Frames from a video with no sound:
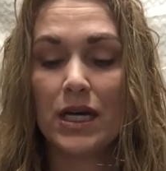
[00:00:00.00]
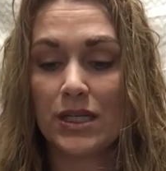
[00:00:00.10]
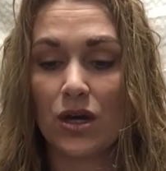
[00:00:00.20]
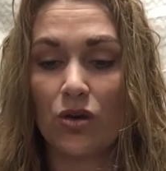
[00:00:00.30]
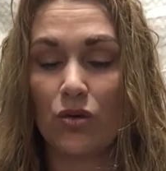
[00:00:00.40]

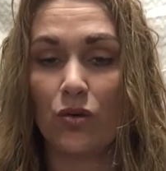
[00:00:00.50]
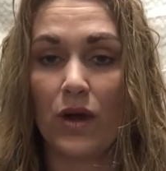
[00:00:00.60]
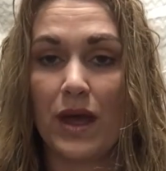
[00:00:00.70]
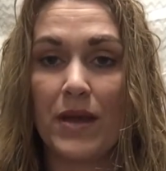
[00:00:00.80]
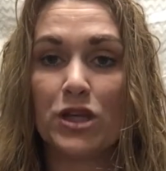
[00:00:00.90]
so
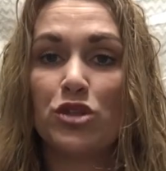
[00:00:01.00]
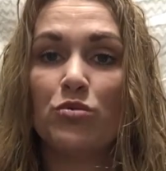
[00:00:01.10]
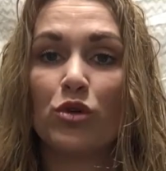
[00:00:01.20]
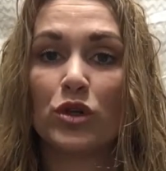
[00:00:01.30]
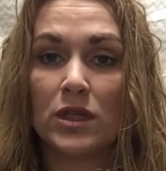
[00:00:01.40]
it makes you
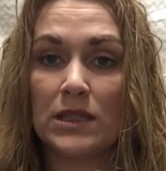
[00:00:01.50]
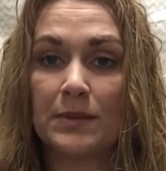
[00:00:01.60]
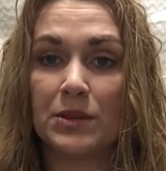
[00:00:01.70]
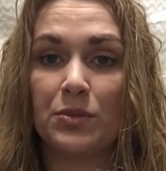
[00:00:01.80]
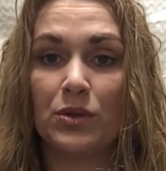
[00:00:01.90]
more
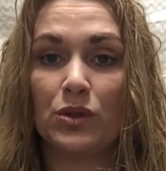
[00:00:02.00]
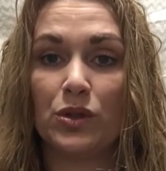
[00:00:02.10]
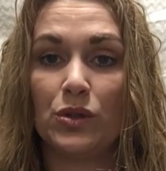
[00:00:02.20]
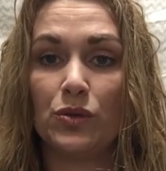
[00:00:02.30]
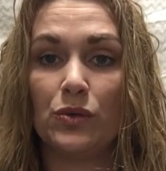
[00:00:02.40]
susceptible
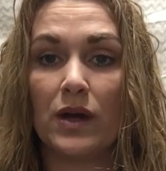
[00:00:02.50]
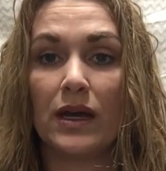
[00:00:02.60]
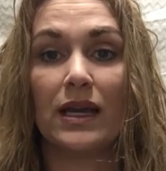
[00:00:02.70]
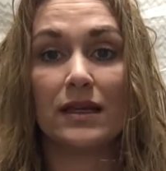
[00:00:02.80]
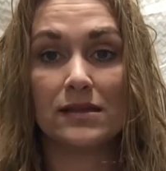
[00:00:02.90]
to
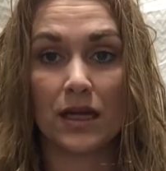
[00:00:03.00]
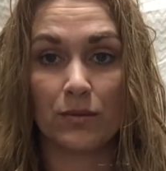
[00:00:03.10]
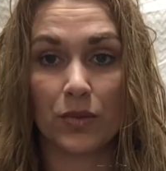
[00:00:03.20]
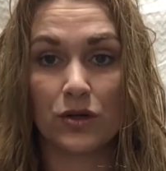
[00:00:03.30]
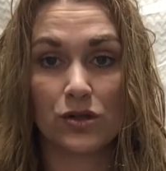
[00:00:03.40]
getting sunburnt.